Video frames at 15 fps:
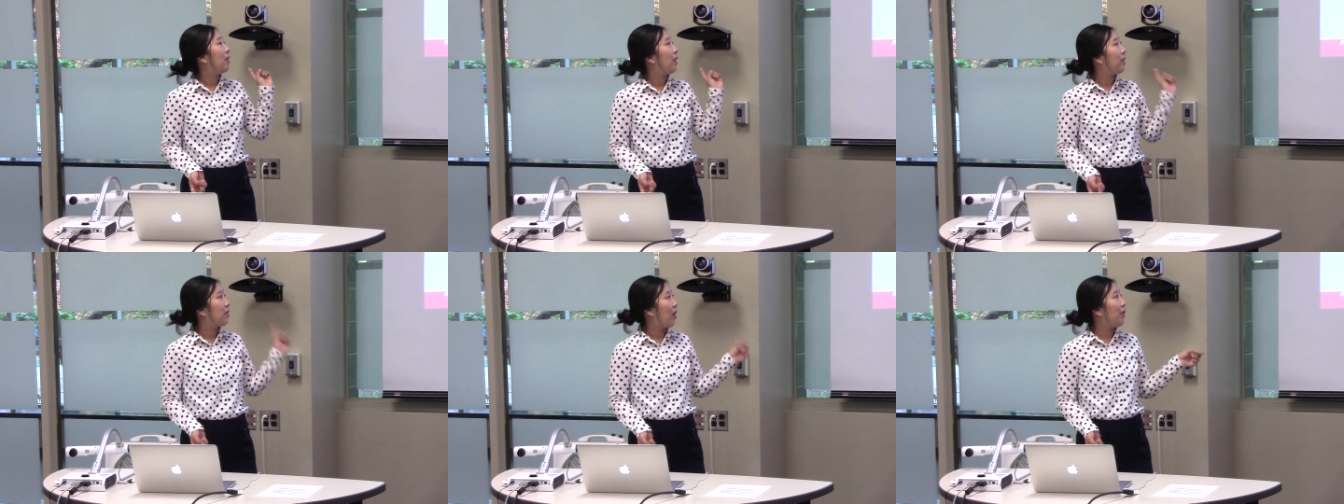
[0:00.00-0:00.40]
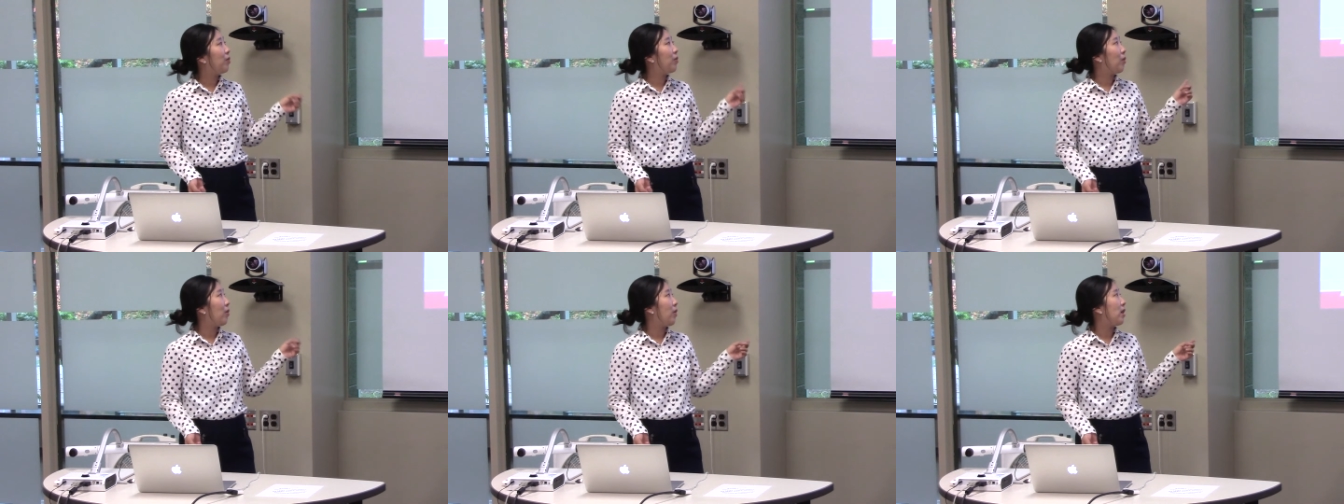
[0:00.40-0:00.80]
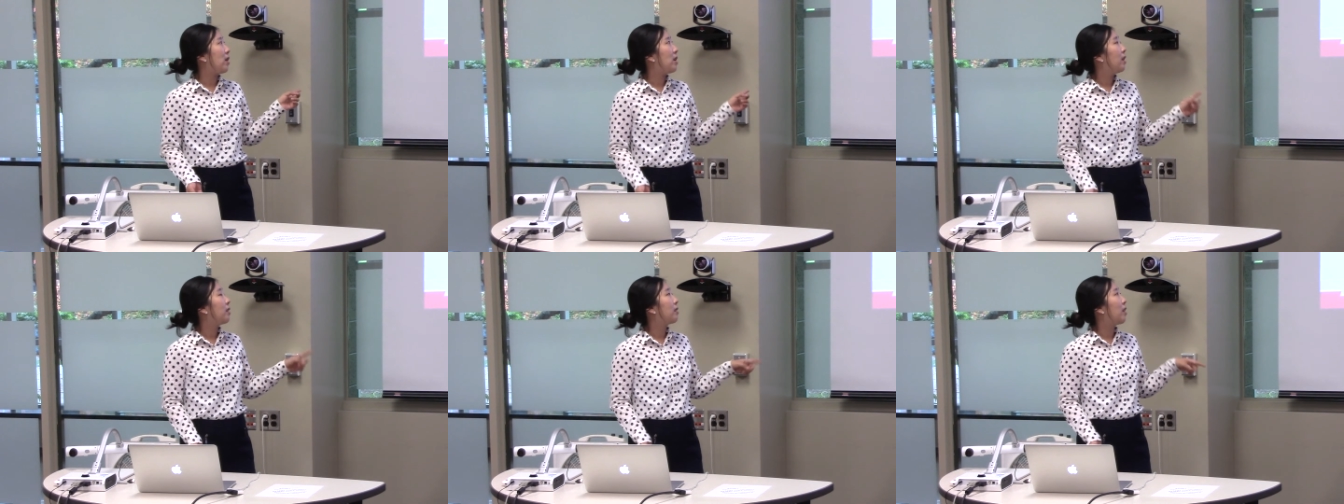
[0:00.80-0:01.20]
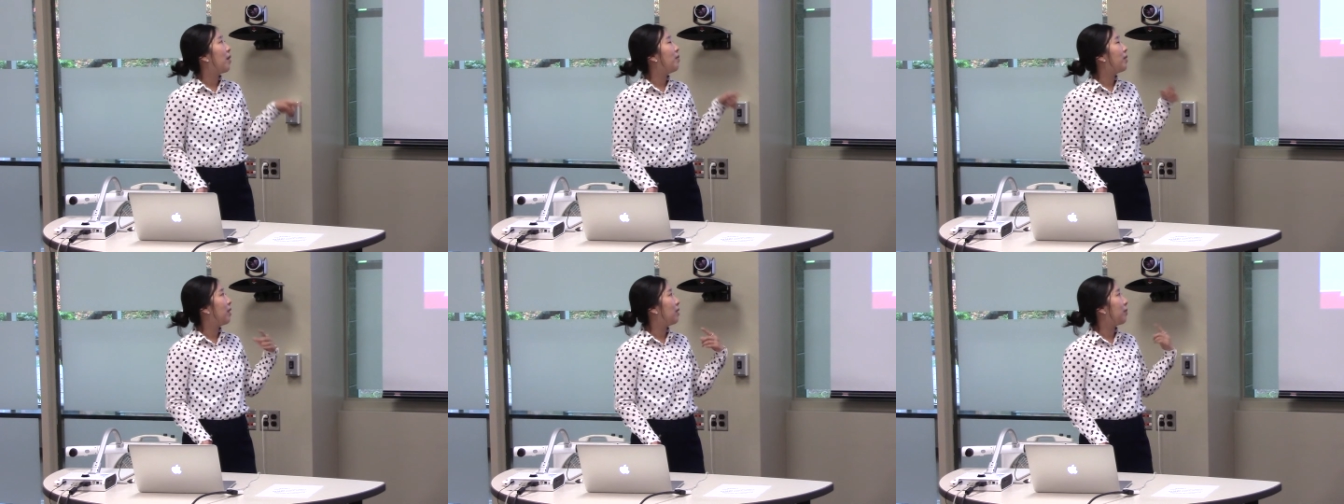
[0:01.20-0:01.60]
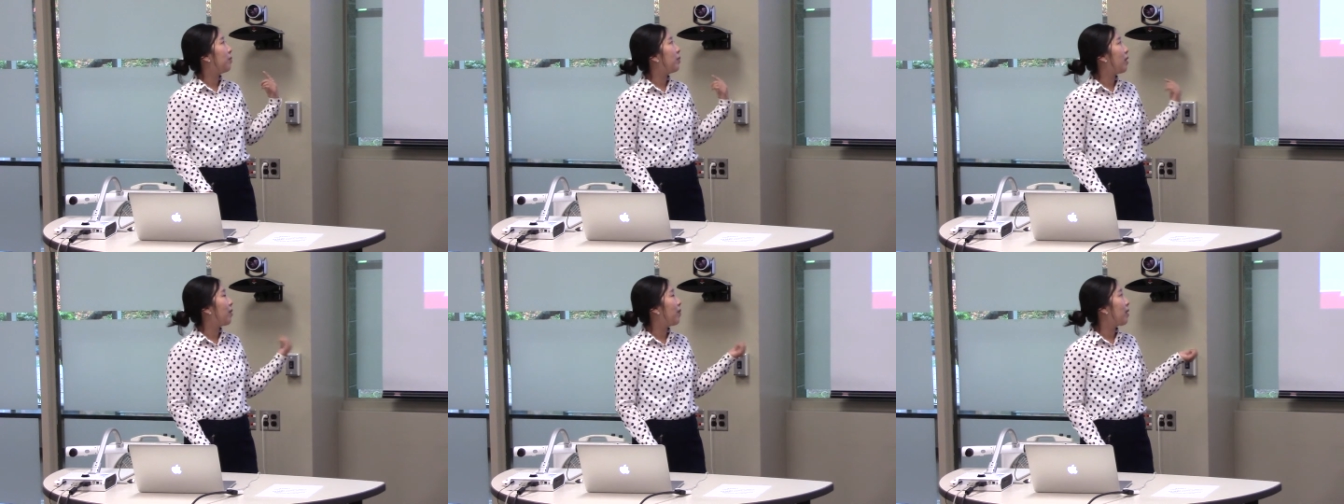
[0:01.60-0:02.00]
sub-score, some
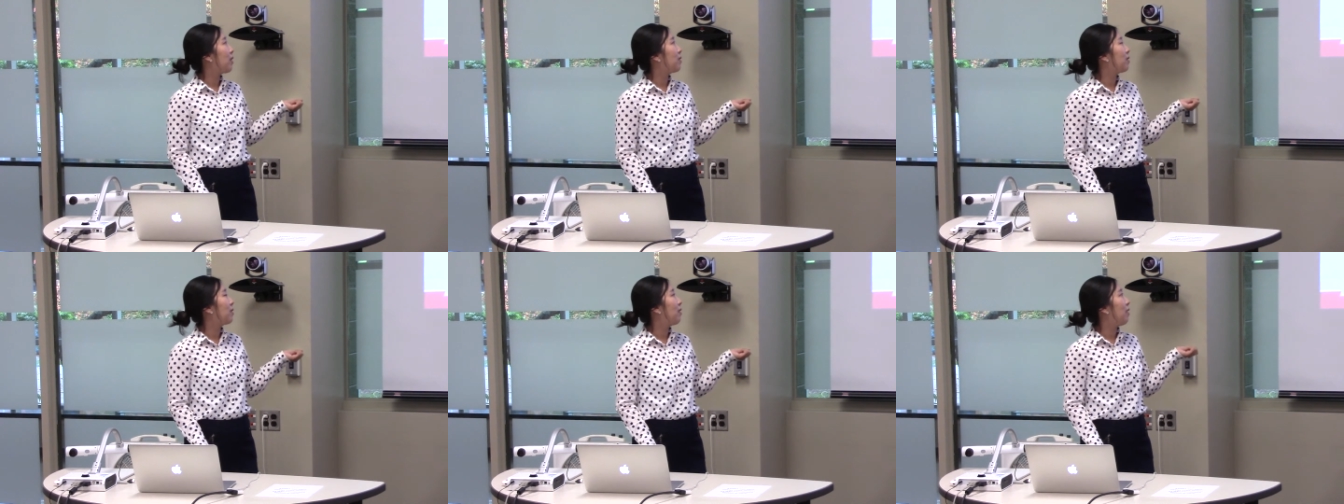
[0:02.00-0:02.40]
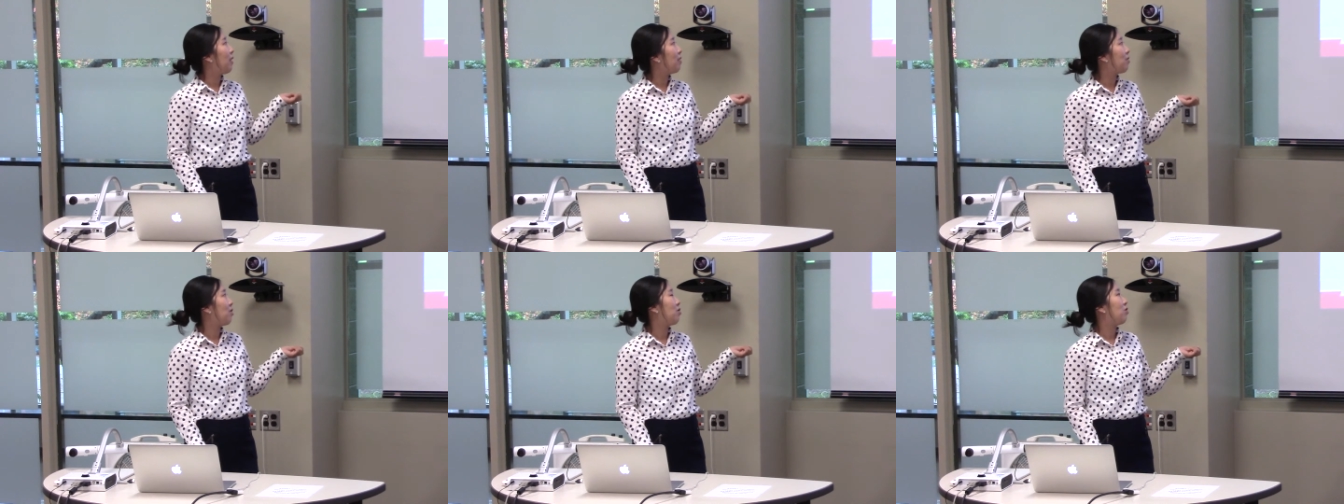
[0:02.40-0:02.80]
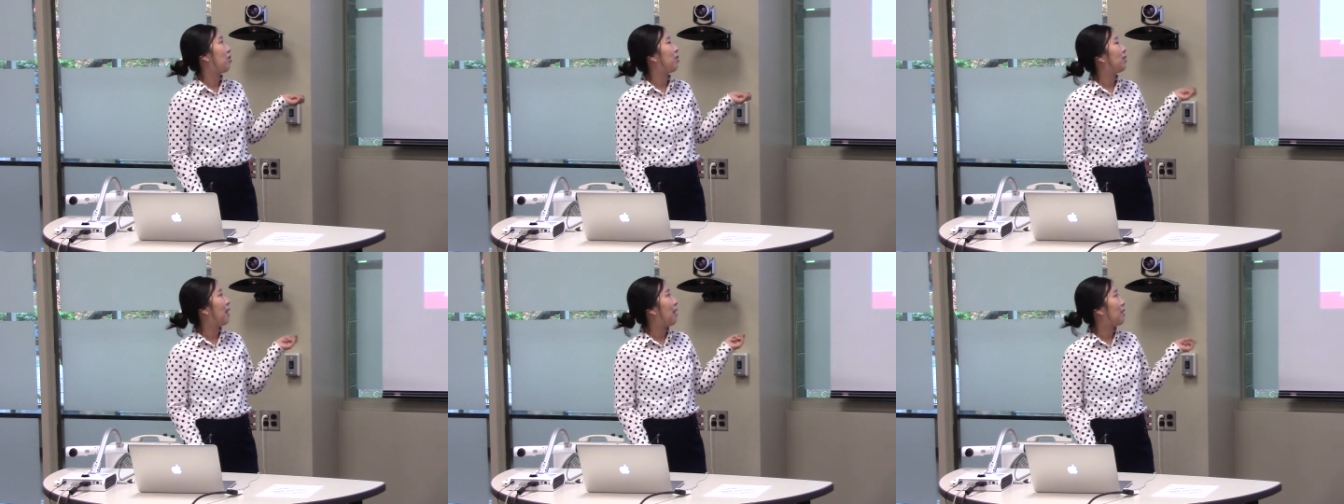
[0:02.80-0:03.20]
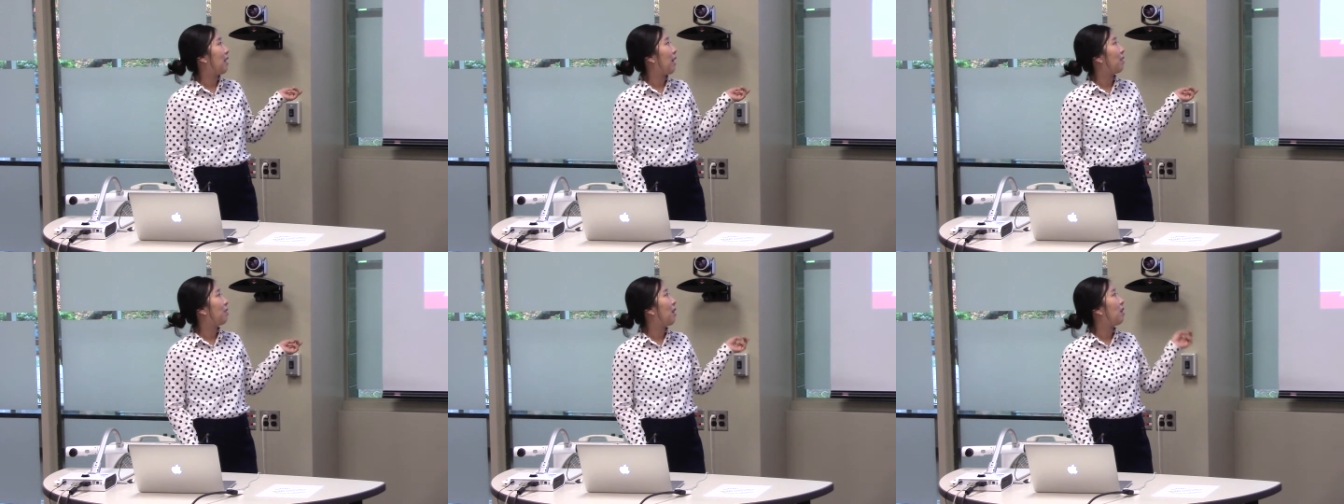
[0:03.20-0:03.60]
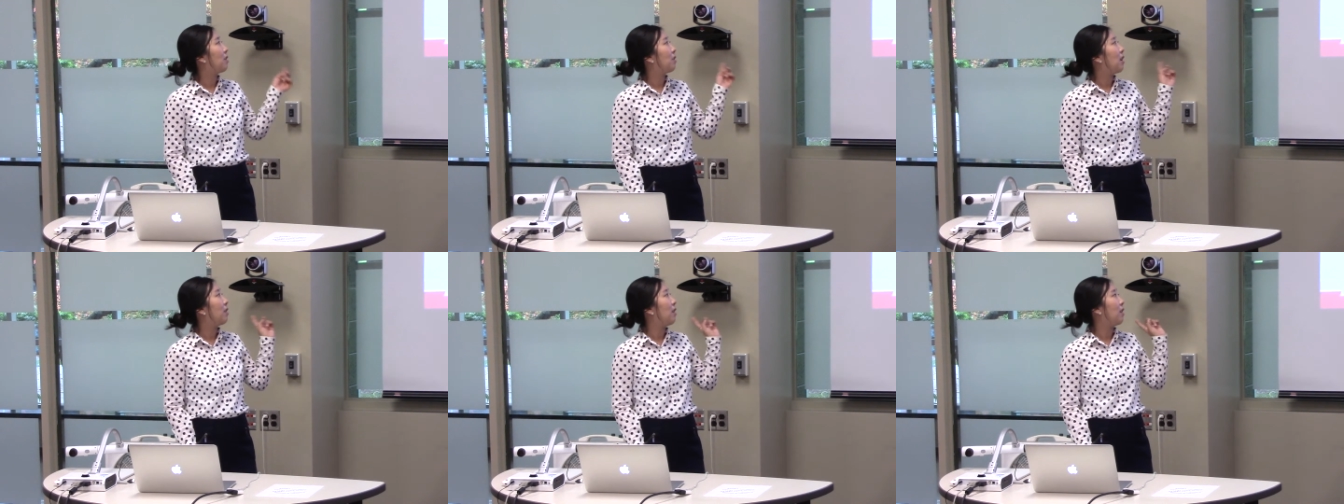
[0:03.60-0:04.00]
previous researchers suggest
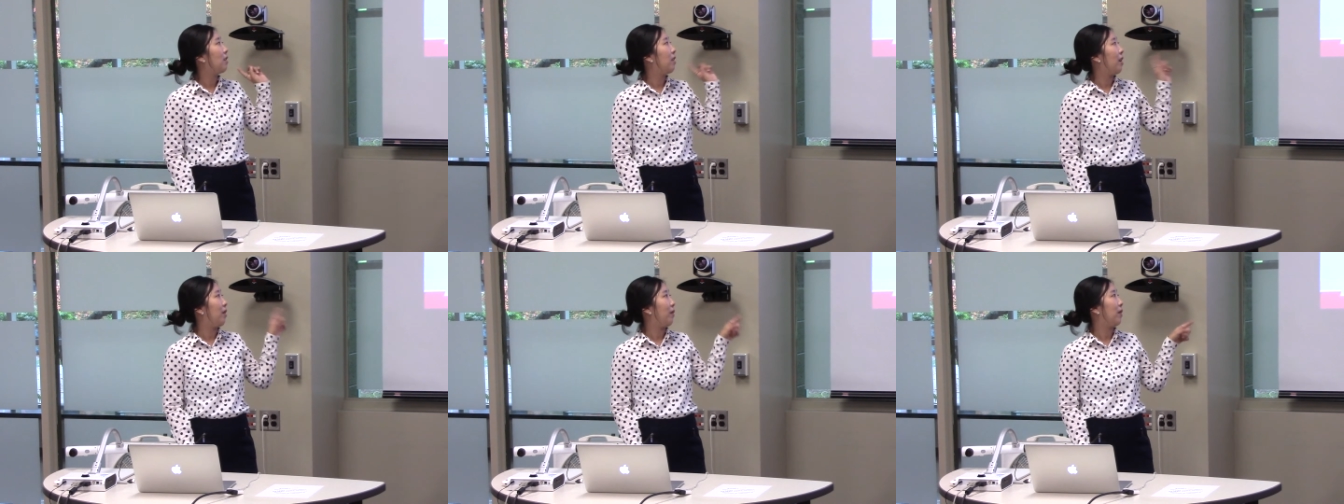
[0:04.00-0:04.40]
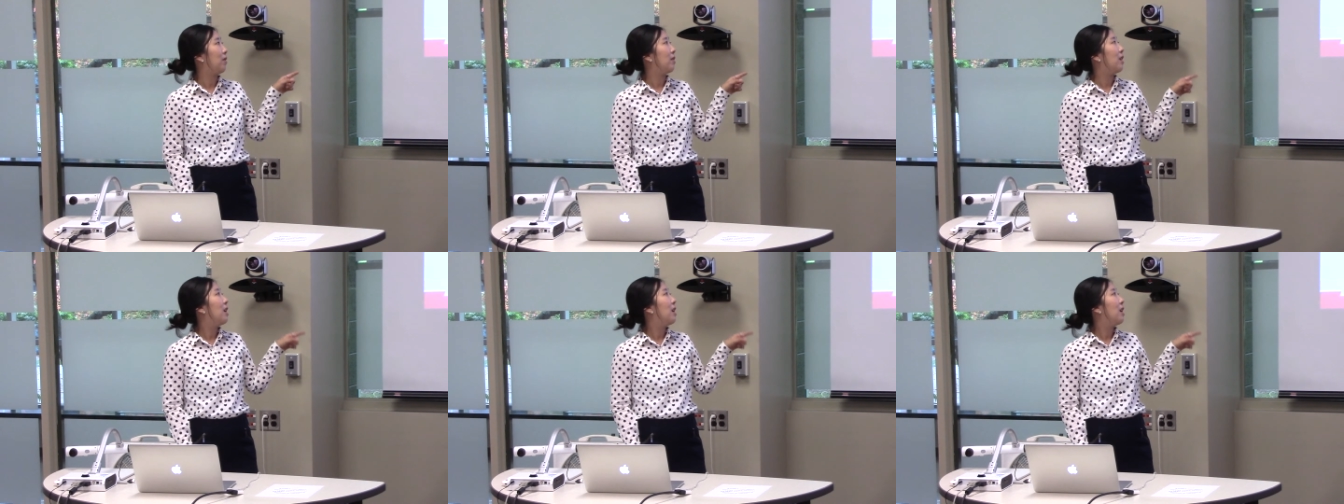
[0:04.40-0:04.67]
alternatives